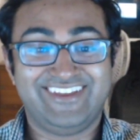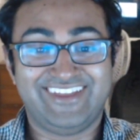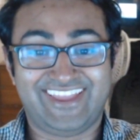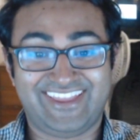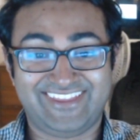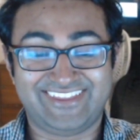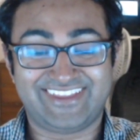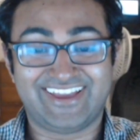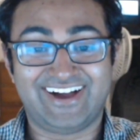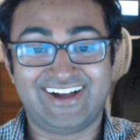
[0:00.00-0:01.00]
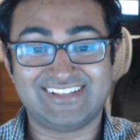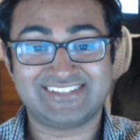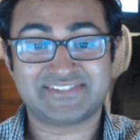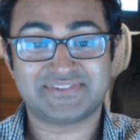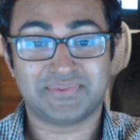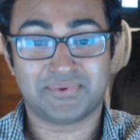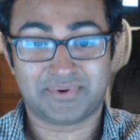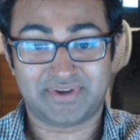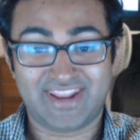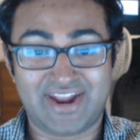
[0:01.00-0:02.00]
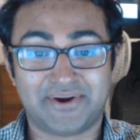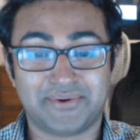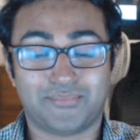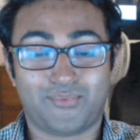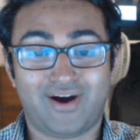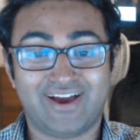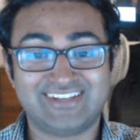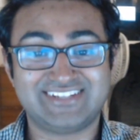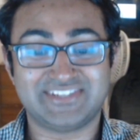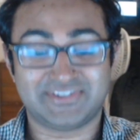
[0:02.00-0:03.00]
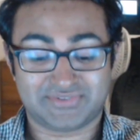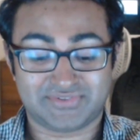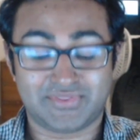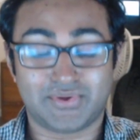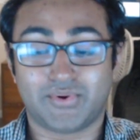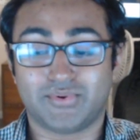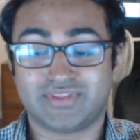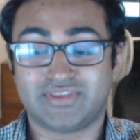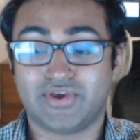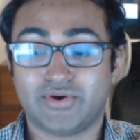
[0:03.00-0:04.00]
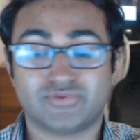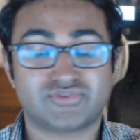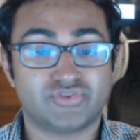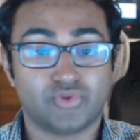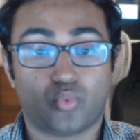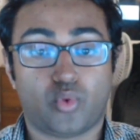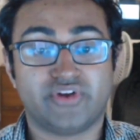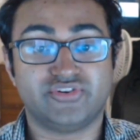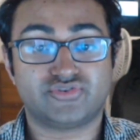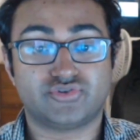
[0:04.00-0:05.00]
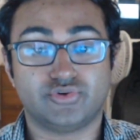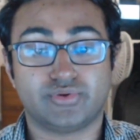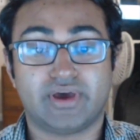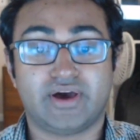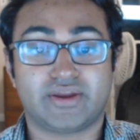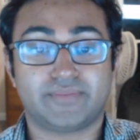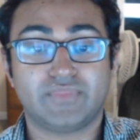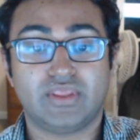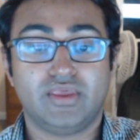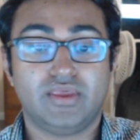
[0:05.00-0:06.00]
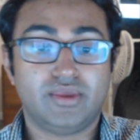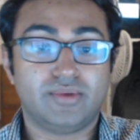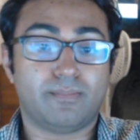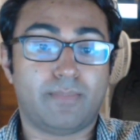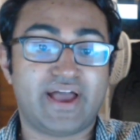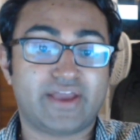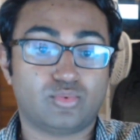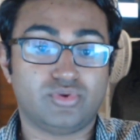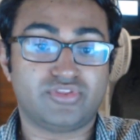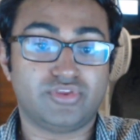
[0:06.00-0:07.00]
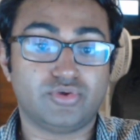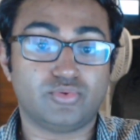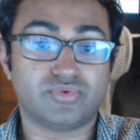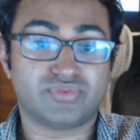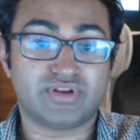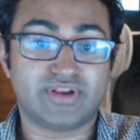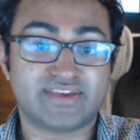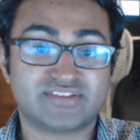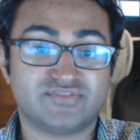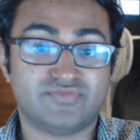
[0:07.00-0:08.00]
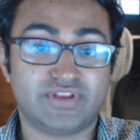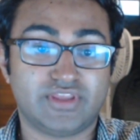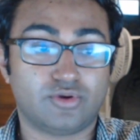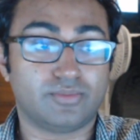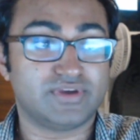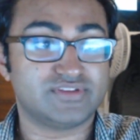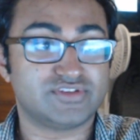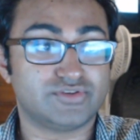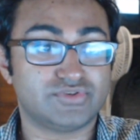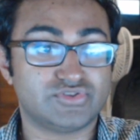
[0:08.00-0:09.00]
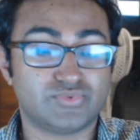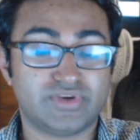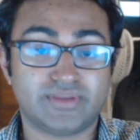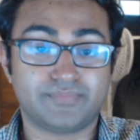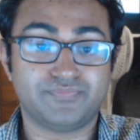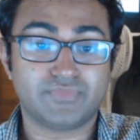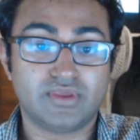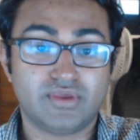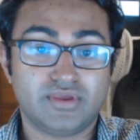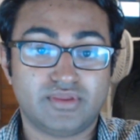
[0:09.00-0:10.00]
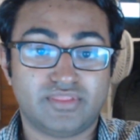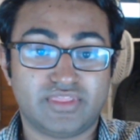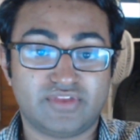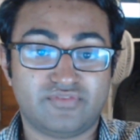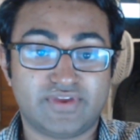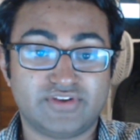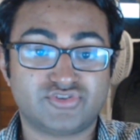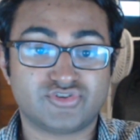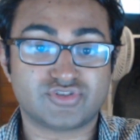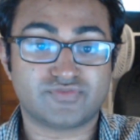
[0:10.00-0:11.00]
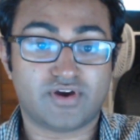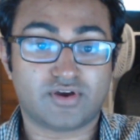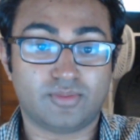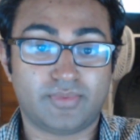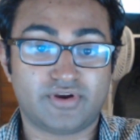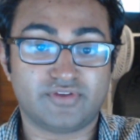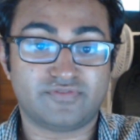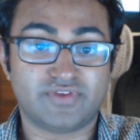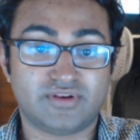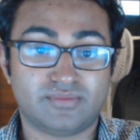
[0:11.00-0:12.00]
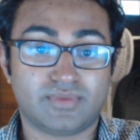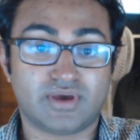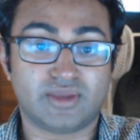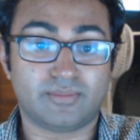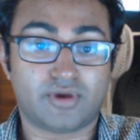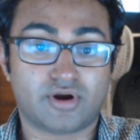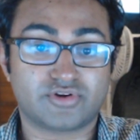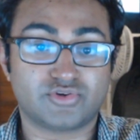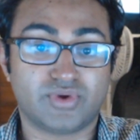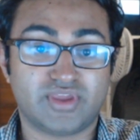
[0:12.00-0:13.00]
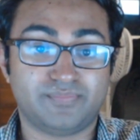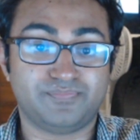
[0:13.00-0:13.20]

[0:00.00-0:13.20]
Hey guys, Lord Naren White here, the Holy Ghost, the one true God, back with you with the next video in my series reading The Adventures of Huckleberry Finn by Mark Twain.